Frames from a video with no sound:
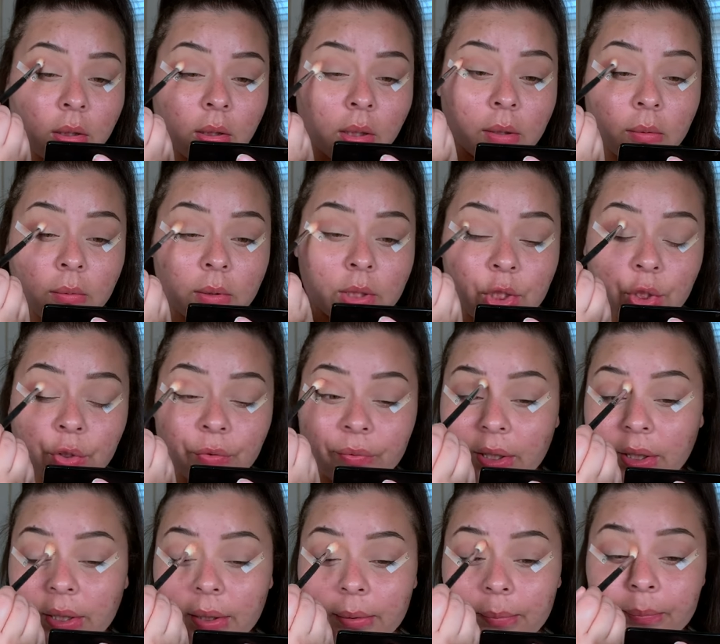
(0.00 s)
Like, what's your
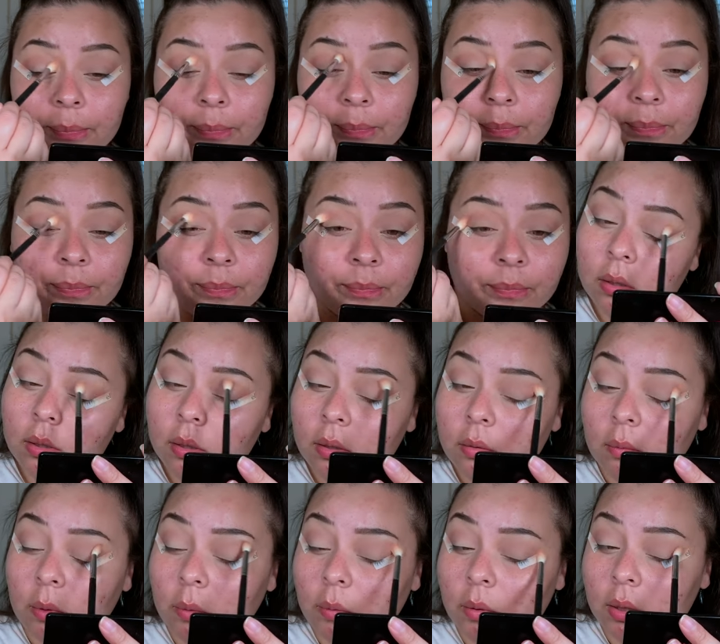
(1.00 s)
vibe?
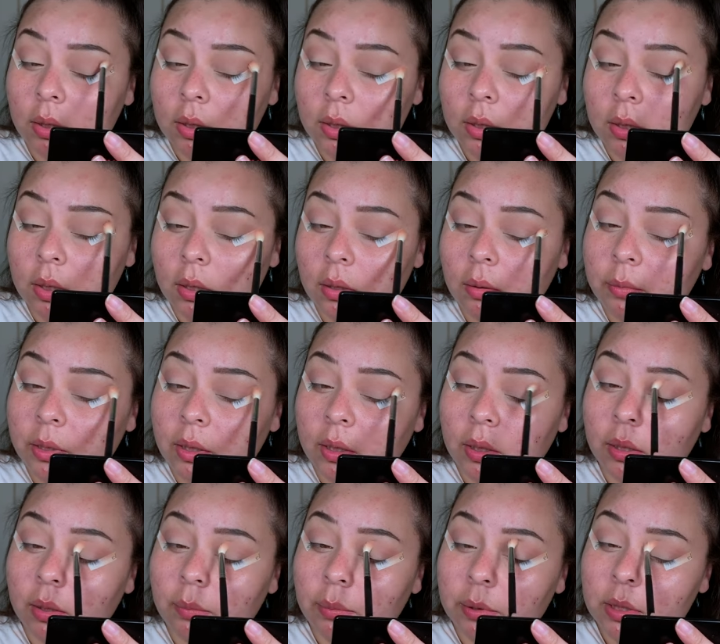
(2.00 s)
My watch is telling me to
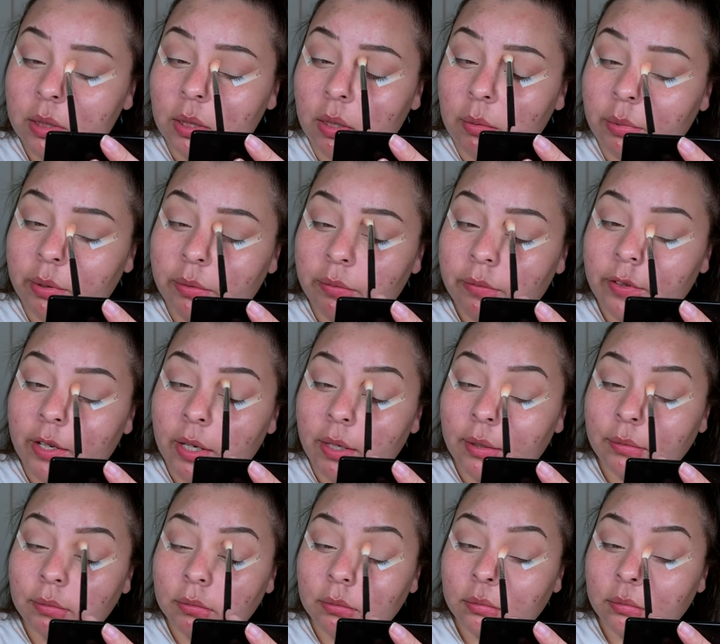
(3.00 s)
get up and stop being fat.